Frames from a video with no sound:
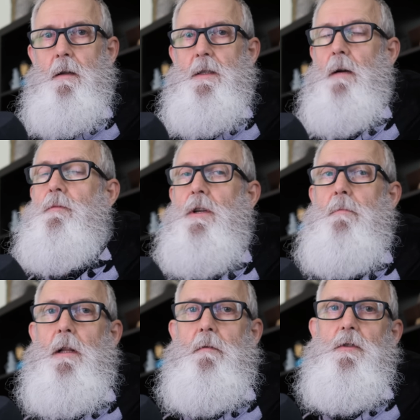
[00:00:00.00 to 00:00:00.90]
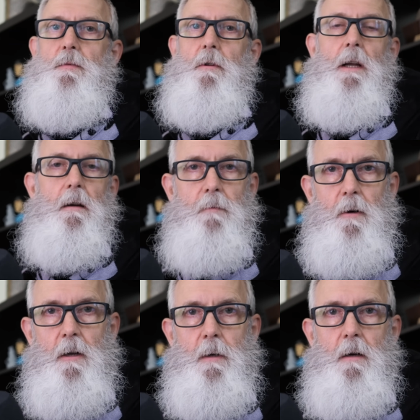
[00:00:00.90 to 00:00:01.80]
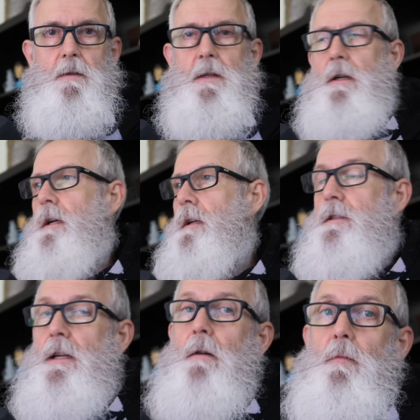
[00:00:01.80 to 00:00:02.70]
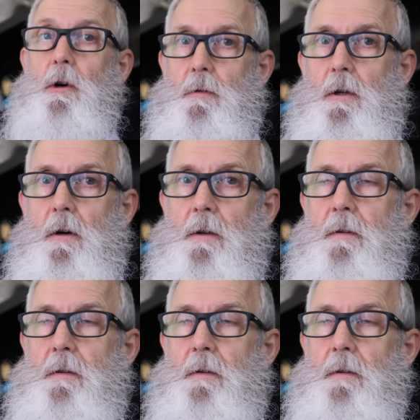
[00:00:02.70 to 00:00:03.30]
Some trim levels will have rider modes, some will not.